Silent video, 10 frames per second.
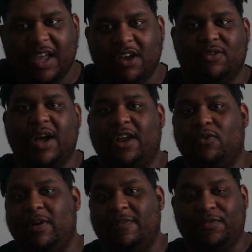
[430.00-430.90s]

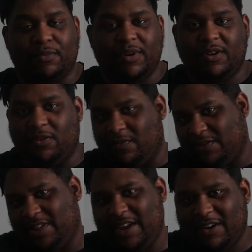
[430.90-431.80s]
Elgato Wave 3 over
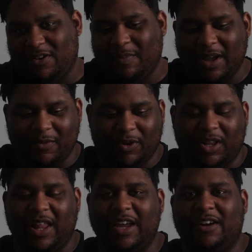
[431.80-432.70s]
there on my
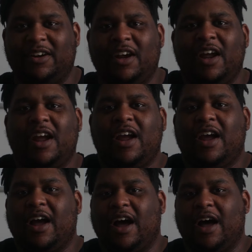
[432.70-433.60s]
recliner.
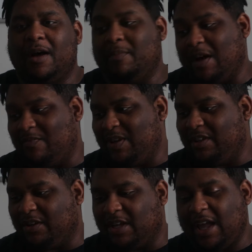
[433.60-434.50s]
I've been
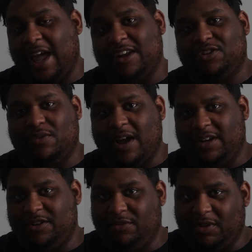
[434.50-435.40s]
looking at
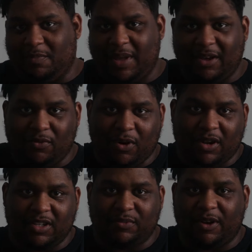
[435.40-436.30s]
trying to do lapel
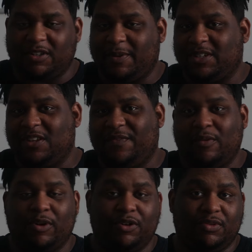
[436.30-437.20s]
work as well, especially if I
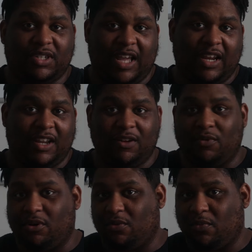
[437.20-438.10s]
want to do standing,
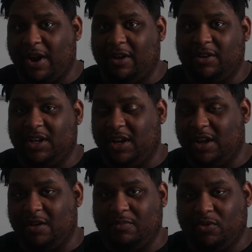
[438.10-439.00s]
walk around, and
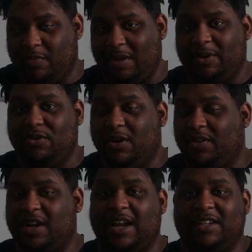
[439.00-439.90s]
or maybe do
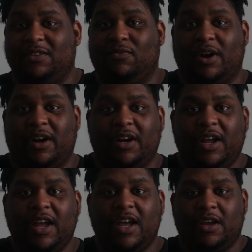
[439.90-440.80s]
other content where,
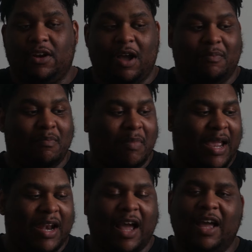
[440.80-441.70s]
it
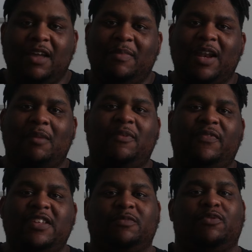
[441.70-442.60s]
may not be
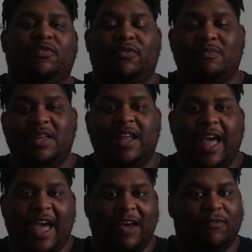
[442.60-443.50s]
feasible for me to
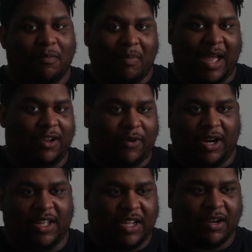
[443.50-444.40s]
have a mic
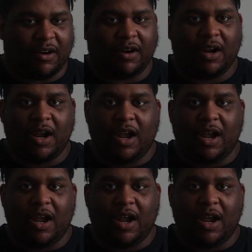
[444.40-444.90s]
right here.